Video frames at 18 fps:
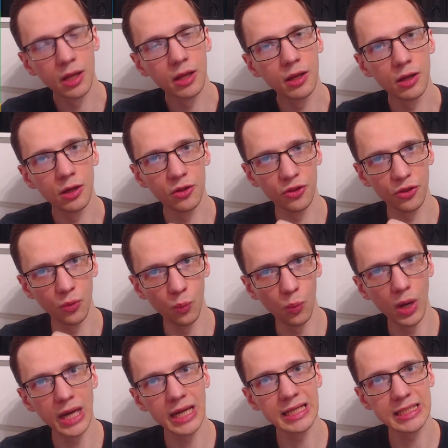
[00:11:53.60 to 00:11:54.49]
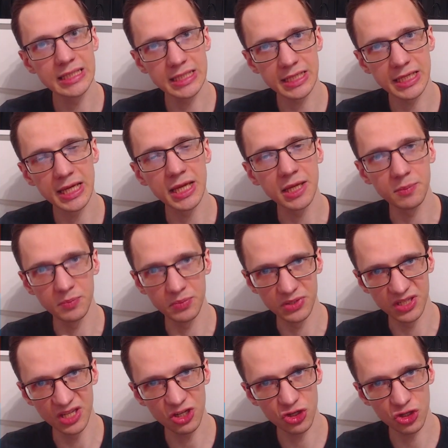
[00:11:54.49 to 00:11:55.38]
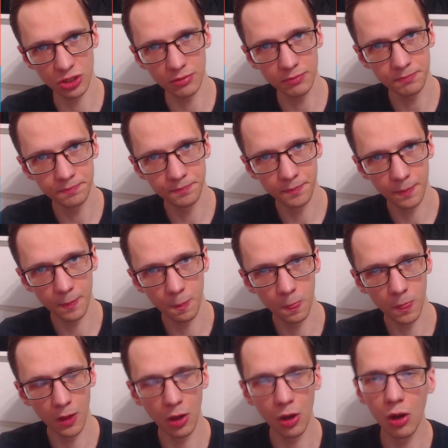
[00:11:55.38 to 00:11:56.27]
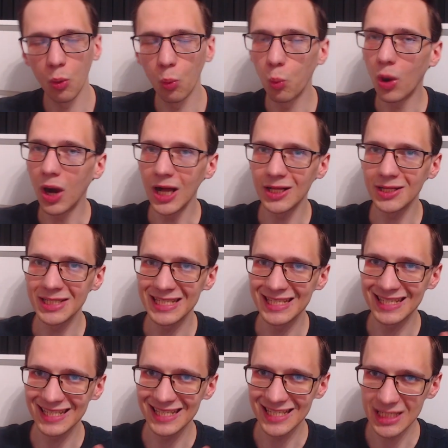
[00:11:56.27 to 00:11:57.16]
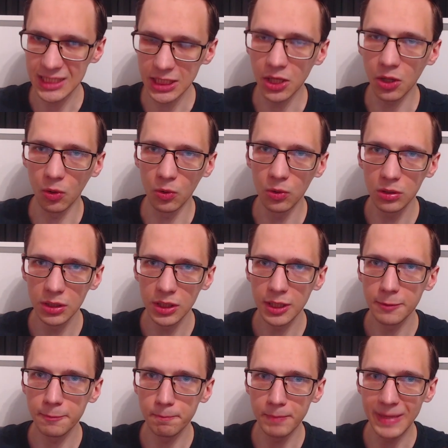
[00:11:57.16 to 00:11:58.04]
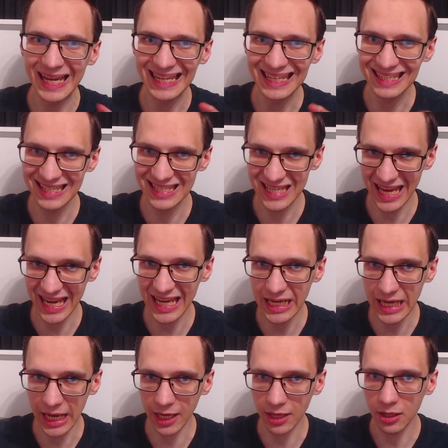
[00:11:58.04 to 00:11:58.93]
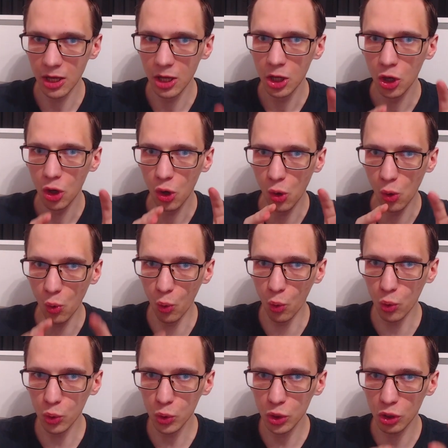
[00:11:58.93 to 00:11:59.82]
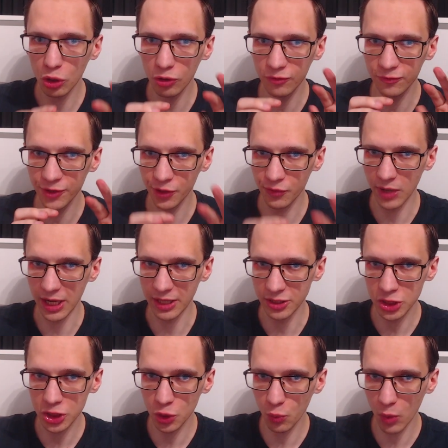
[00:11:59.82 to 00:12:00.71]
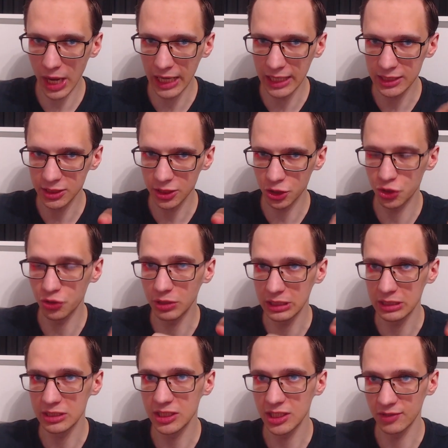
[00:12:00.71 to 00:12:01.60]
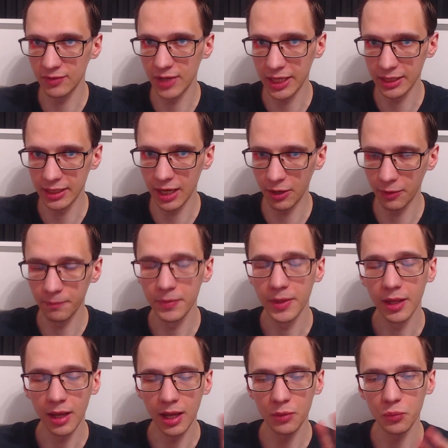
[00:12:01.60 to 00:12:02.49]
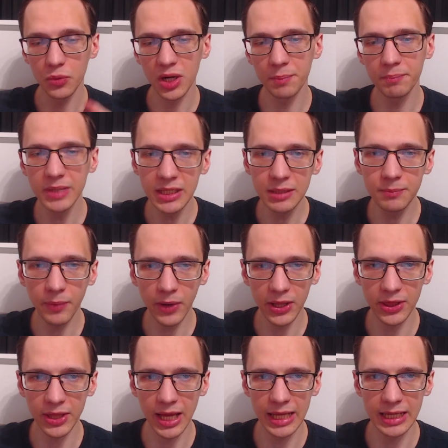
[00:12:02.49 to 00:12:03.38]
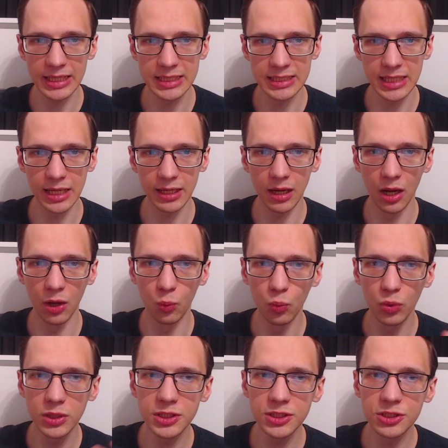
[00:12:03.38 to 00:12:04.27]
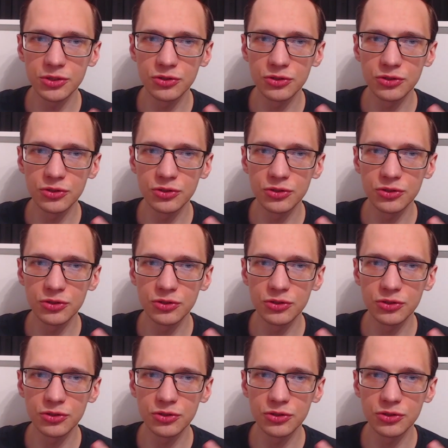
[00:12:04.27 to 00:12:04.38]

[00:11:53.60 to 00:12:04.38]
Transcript: the white's king position whilst still maintaining all of the red squares that you can see right now. And what I mean by that is that I wanted to